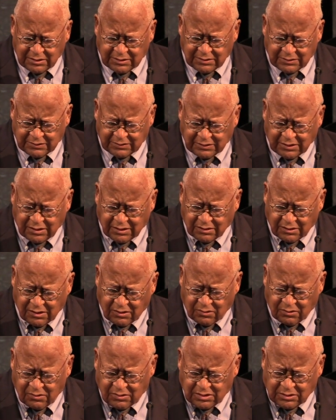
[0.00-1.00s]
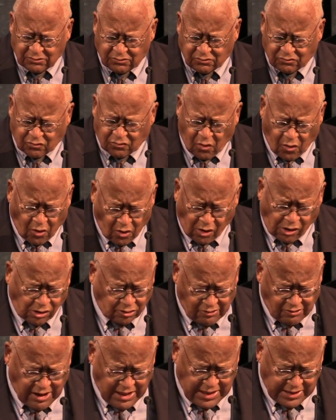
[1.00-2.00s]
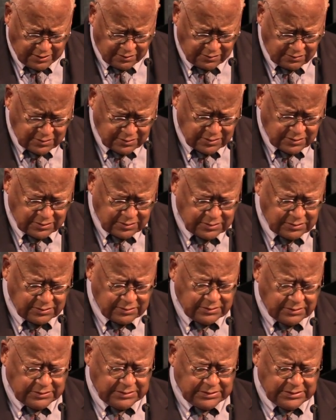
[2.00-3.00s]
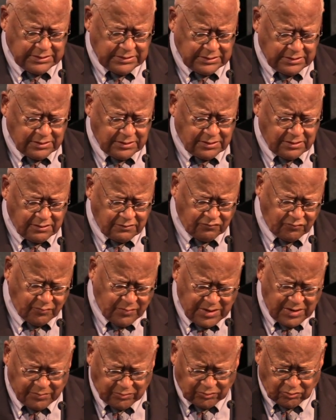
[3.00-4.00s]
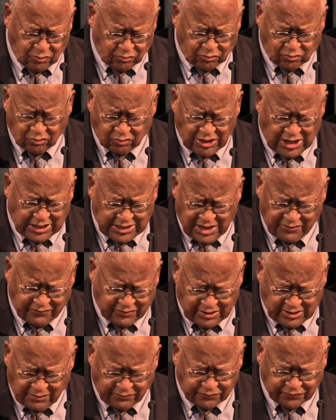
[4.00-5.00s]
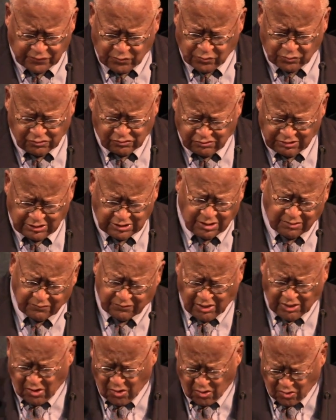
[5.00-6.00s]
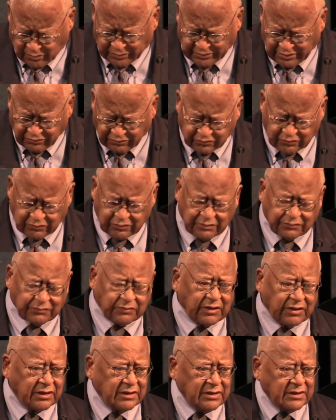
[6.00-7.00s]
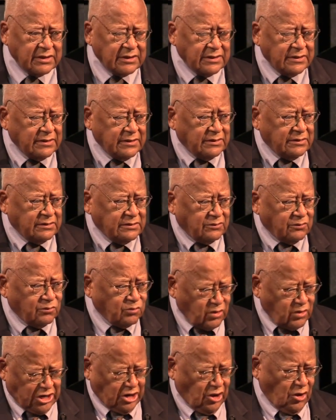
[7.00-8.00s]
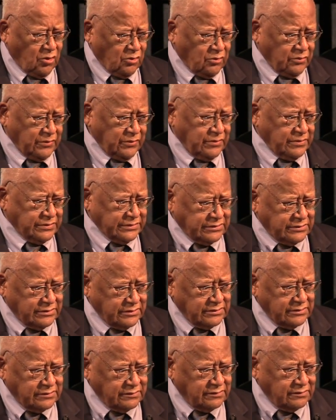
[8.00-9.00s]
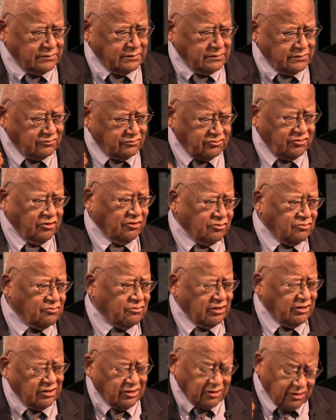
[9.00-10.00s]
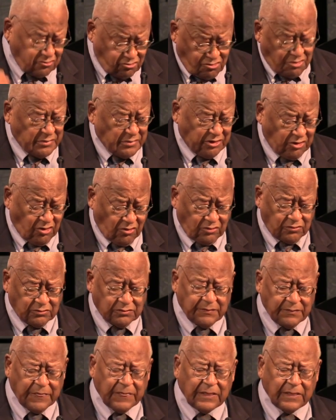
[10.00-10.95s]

the horror of people who do not have enough food to eat, of the homeless, of the widow, the children, and the criminal,